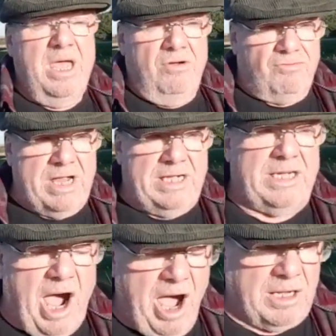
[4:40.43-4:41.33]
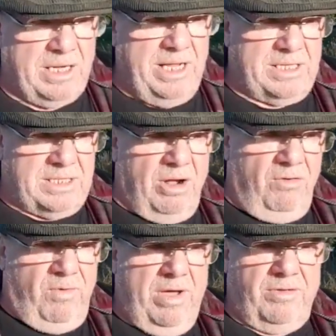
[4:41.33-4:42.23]
regardless
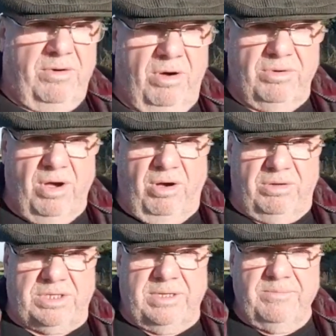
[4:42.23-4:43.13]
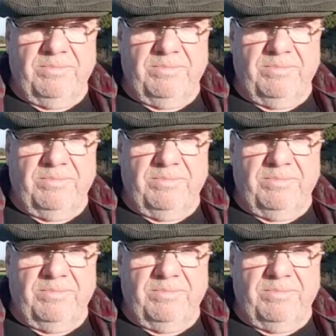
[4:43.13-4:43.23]
of whether or not